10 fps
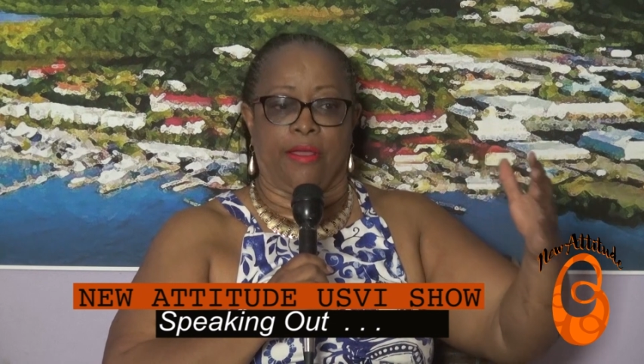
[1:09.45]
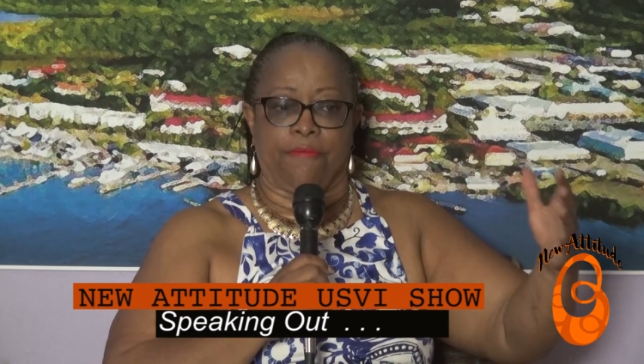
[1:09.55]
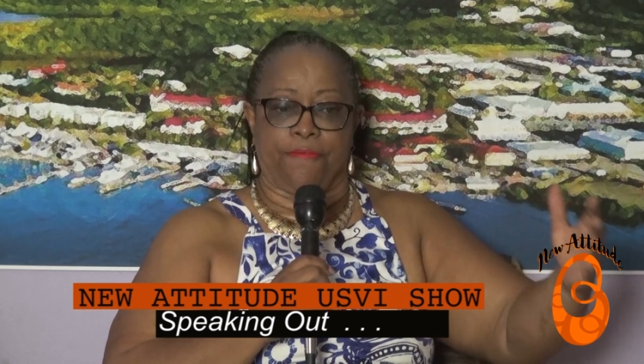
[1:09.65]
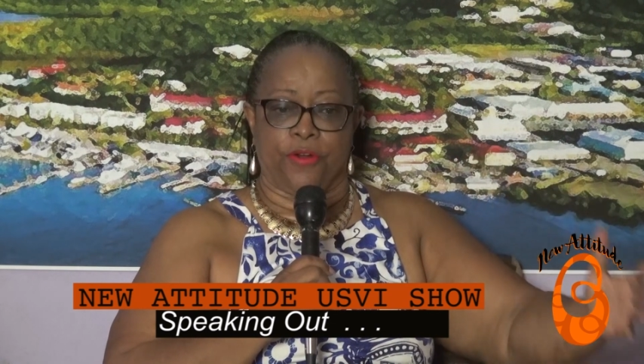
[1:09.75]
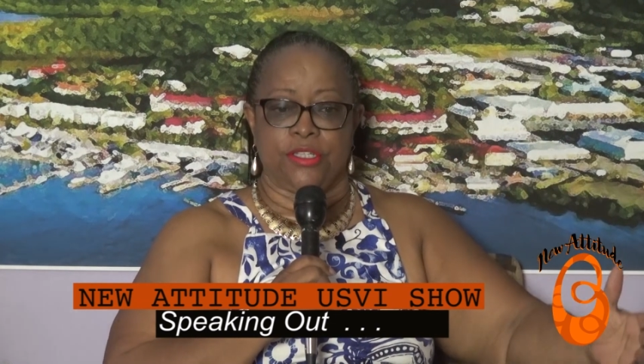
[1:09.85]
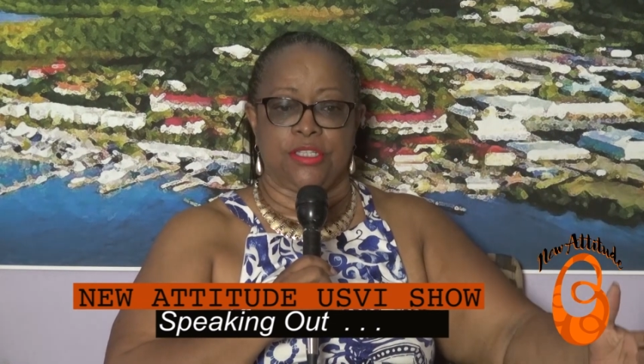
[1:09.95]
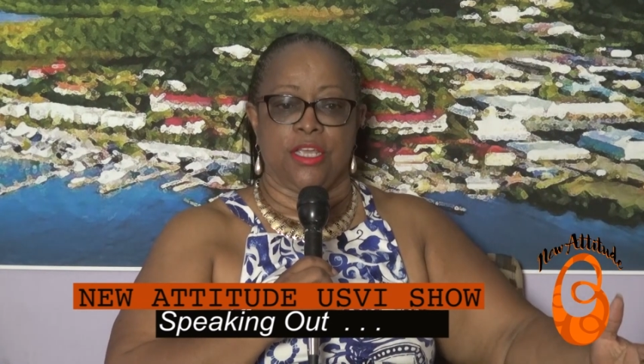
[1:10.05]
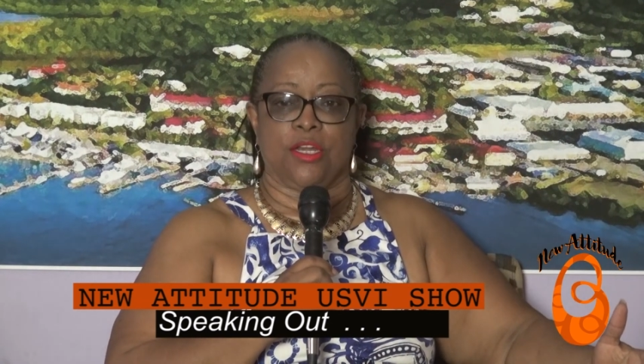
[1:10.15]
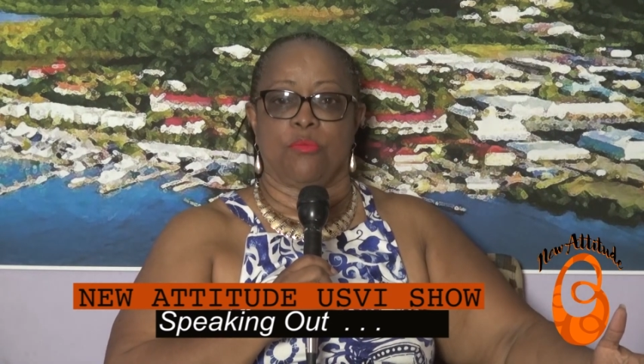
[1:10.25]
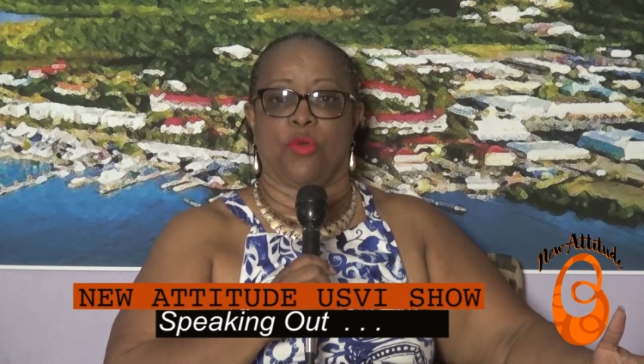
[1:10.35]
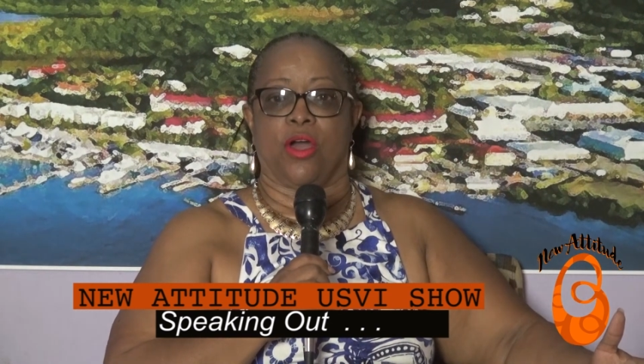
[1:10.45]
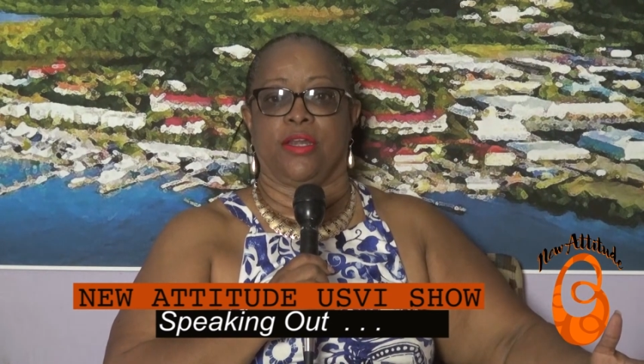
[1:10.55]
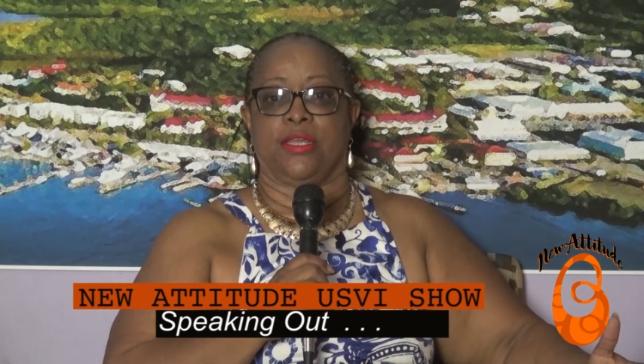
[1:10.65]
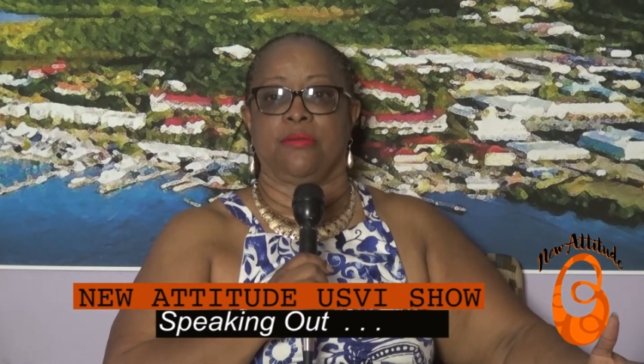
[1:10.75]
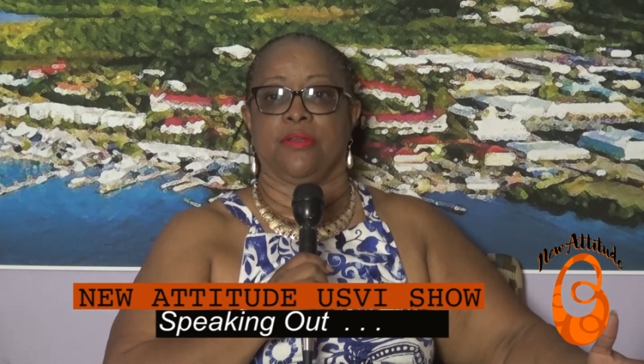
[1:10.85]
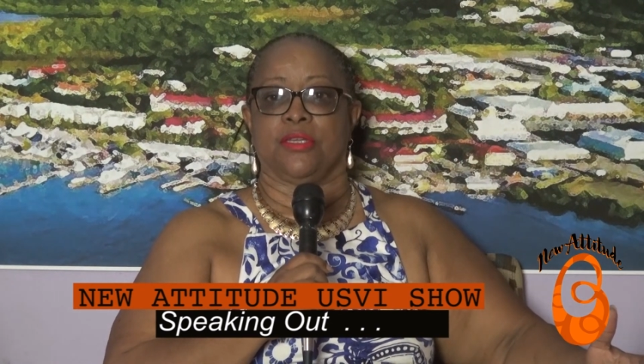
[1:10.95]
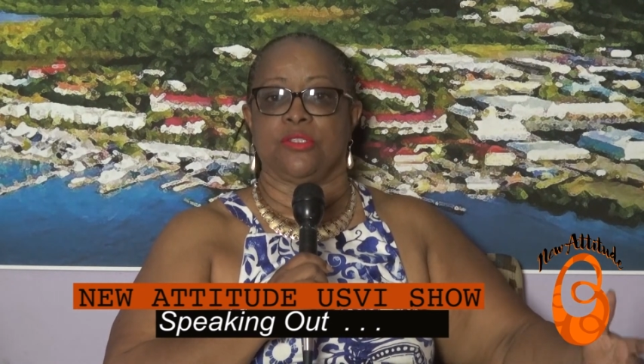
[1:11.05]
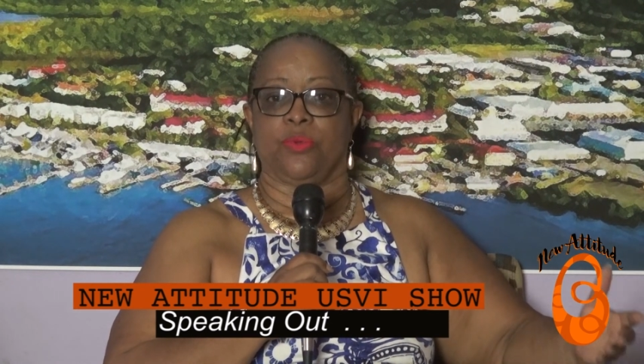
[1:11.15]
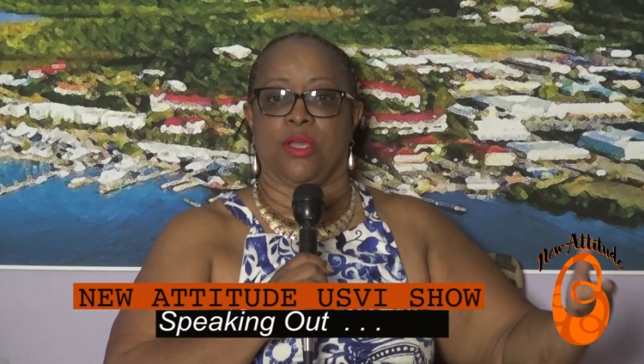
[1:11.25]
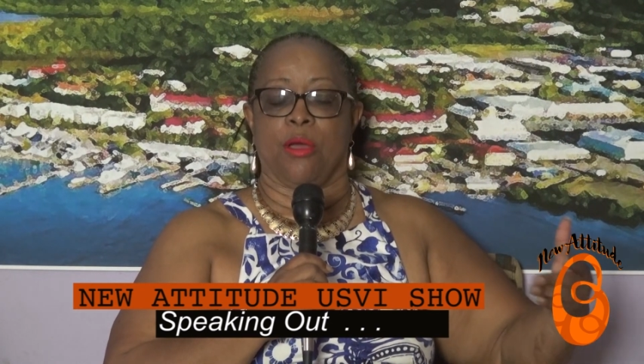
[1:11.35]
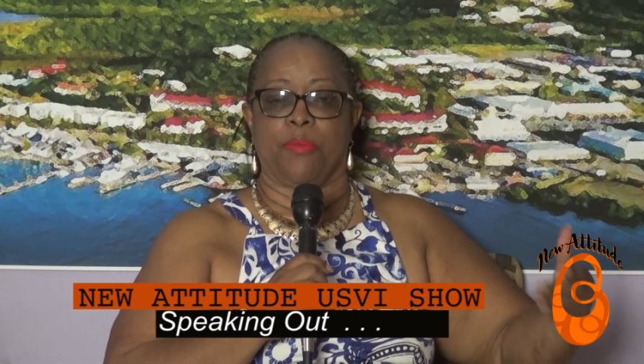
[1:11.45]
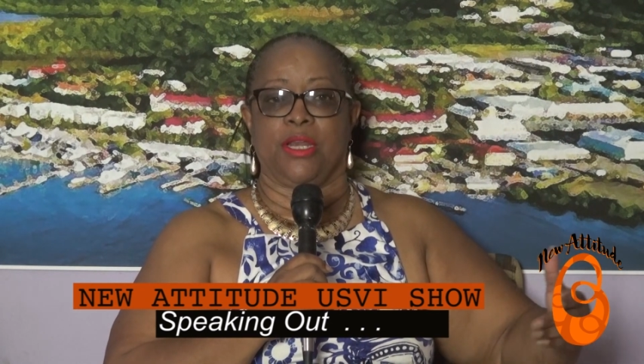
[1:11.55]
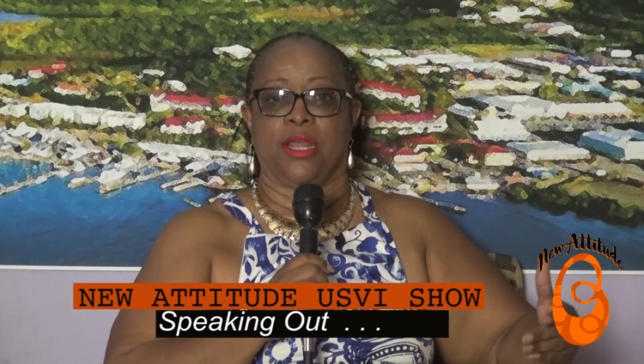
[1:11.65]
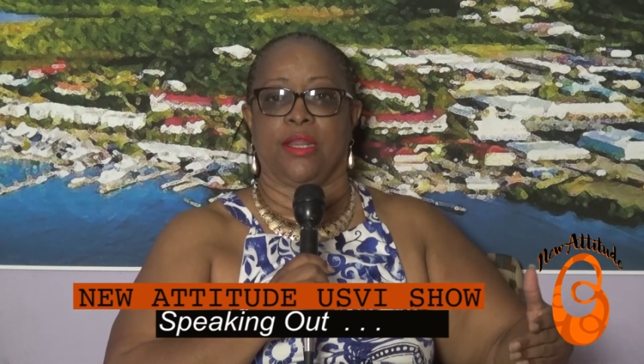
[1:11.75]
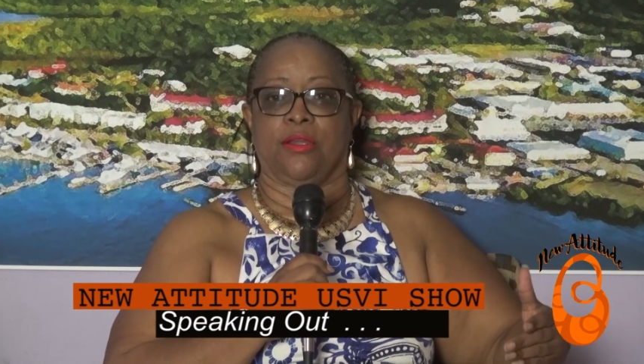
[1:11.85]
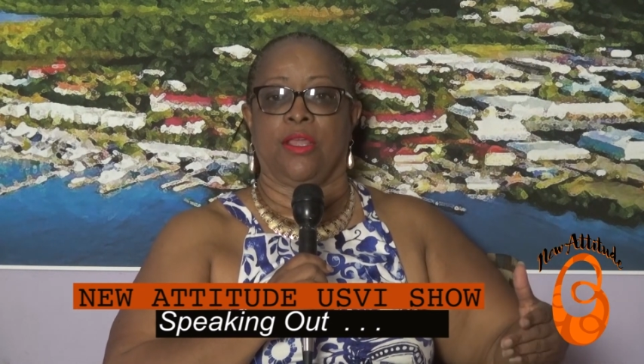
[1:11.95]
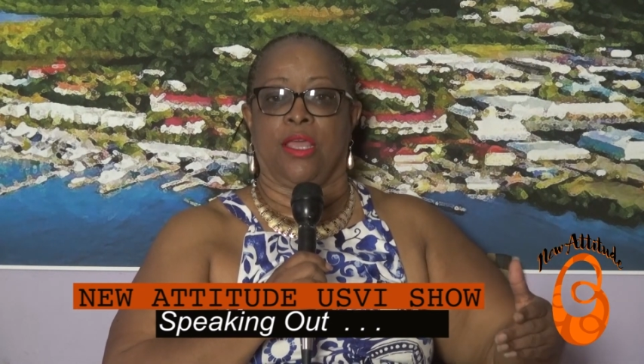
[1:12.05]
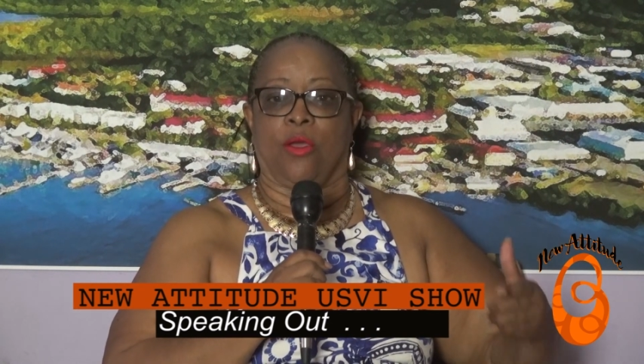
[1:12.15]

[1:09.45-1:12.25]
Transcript: first thing in the morning, because we come in and,